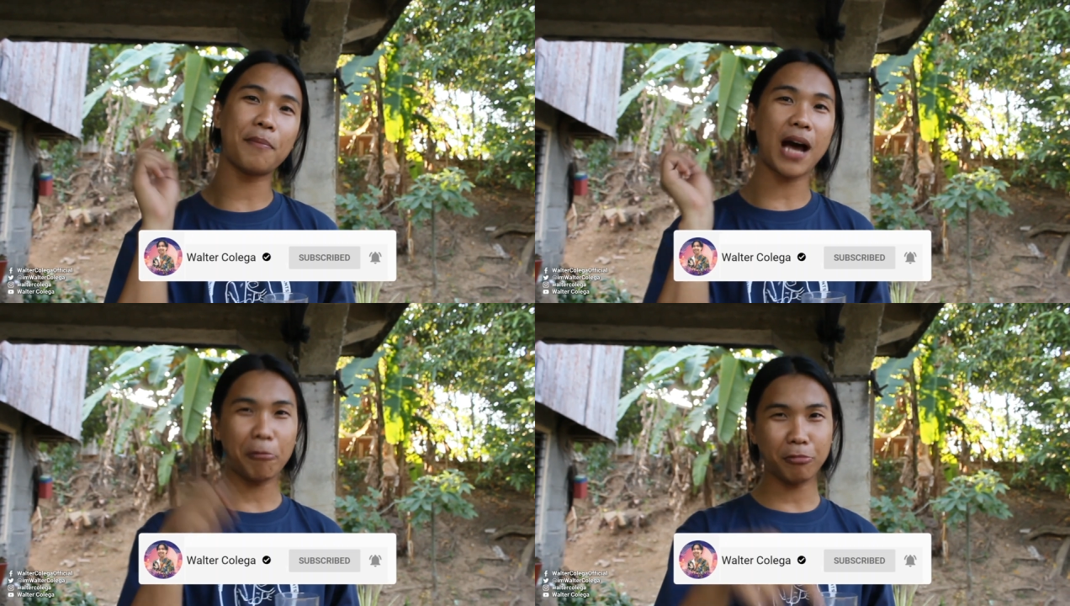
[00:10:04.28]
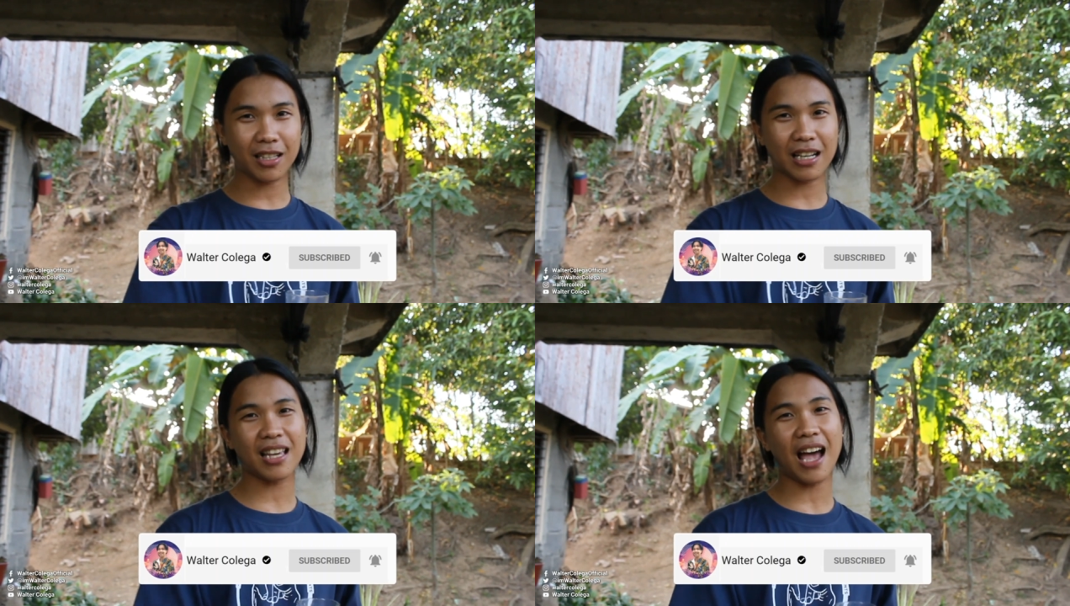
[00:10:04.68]

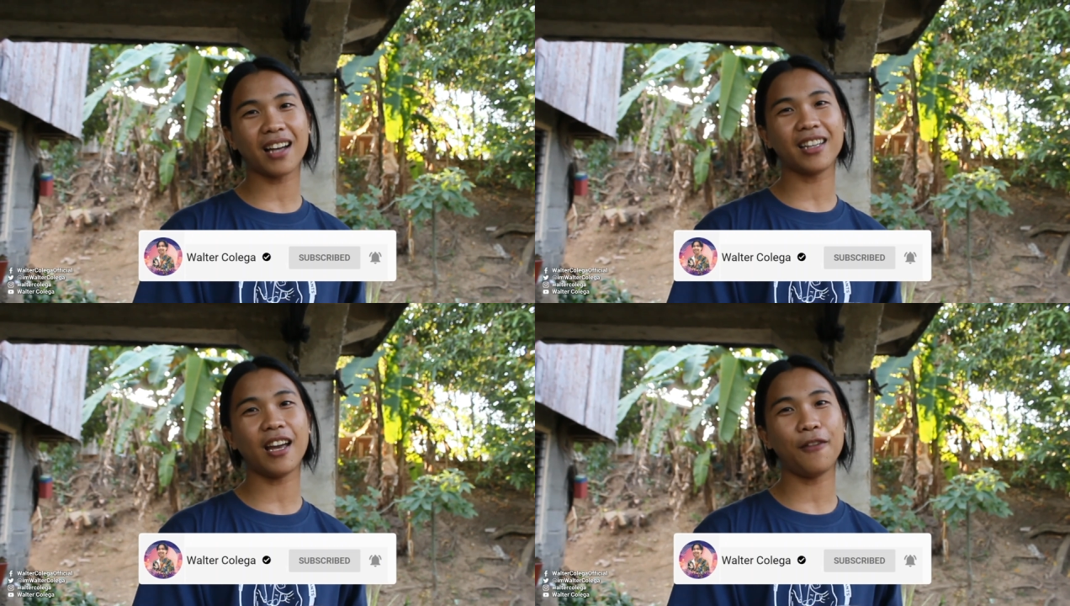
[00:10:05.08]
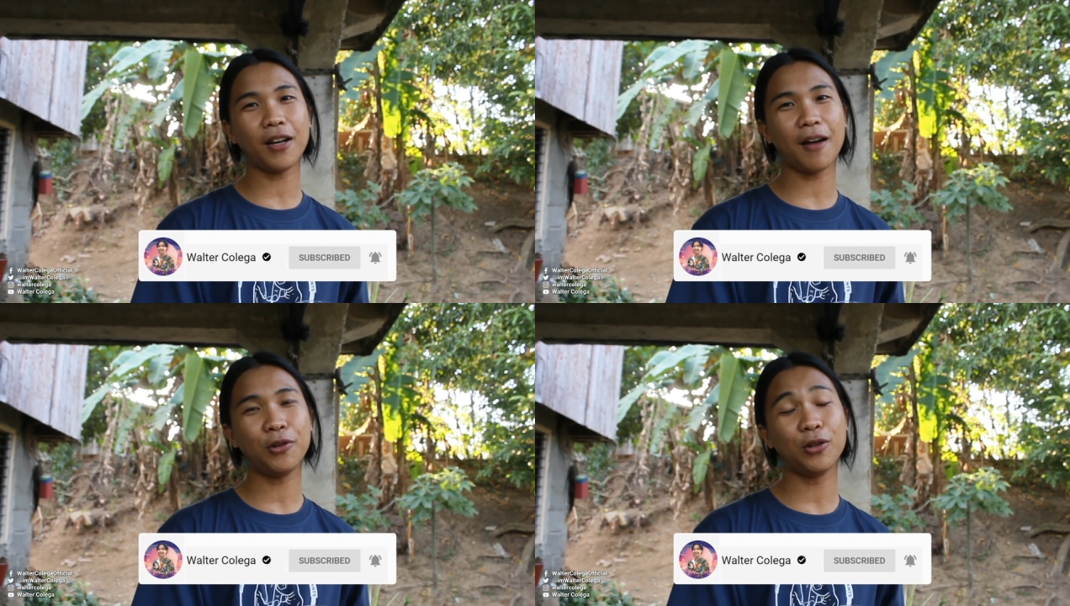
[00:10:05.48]
ma-update ka sa aking
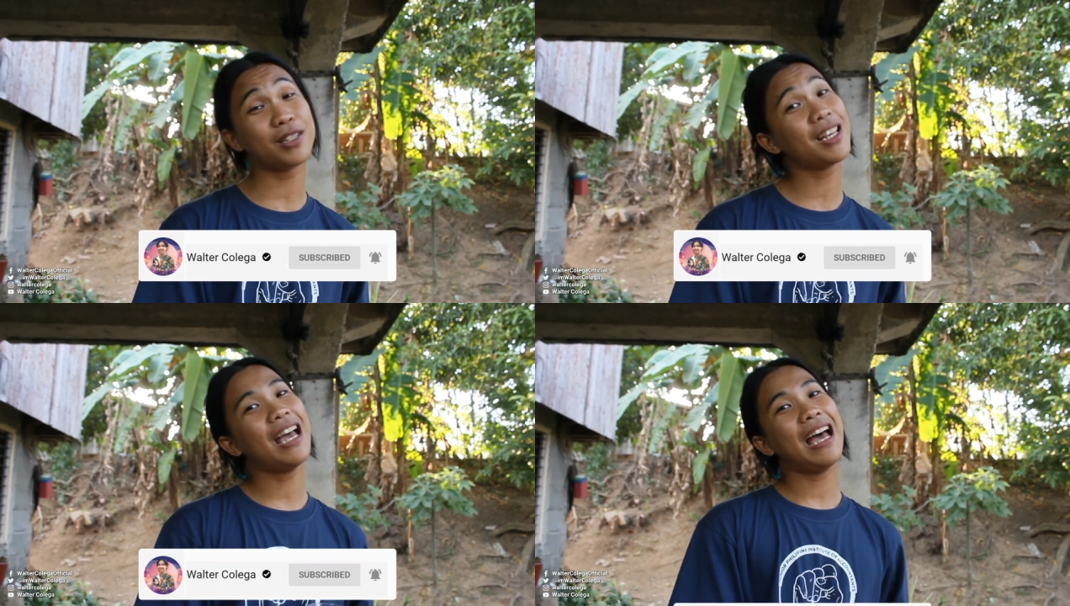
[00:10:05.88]
every uploads.